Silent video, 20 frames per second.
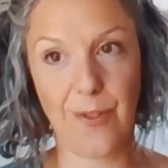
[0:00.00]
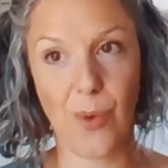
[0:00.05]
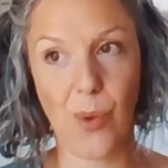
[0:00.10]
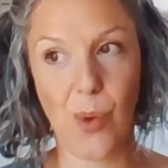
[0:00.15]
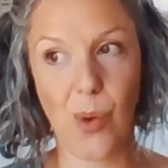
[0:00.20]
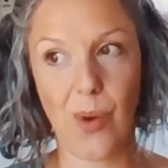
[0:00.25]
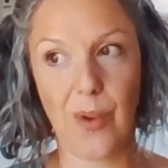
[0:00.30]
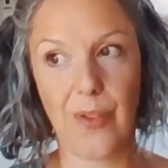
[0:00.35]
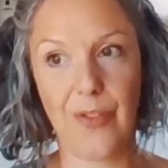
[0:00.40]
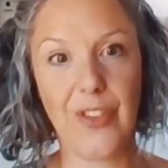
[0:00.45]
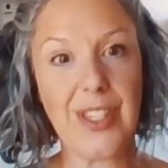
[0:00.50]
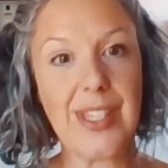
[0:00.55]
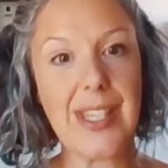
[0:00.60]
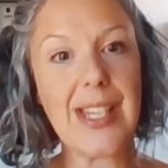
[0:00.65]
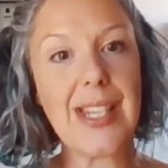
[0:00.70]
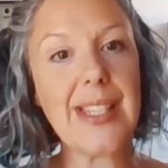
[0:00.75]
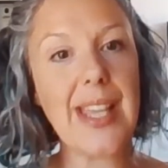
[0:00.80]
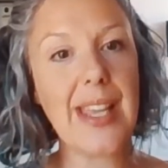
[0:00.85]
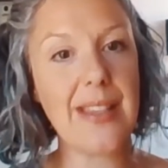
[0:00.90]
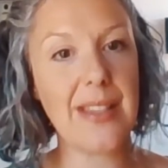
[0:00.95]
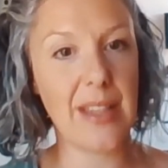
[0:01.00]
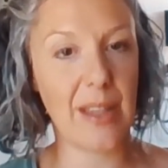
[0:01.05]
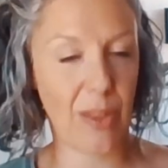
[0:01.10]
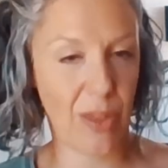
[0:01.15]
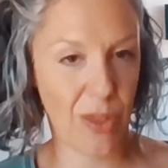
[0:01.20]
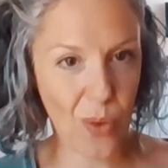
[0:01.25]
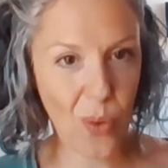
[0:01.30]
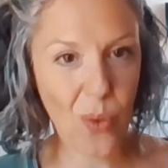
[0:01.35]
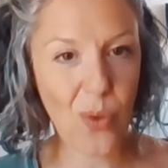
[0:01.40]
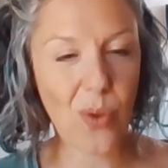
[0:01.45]
for
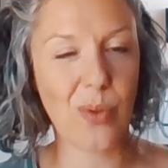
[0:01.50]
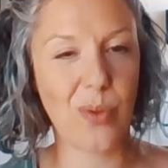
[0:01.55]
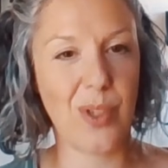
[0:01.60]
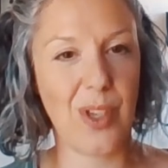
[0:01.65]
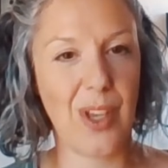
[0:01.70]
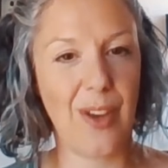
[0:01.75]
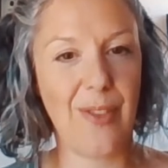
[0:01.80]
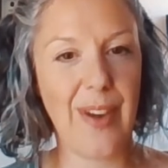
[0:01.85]
facilitating thought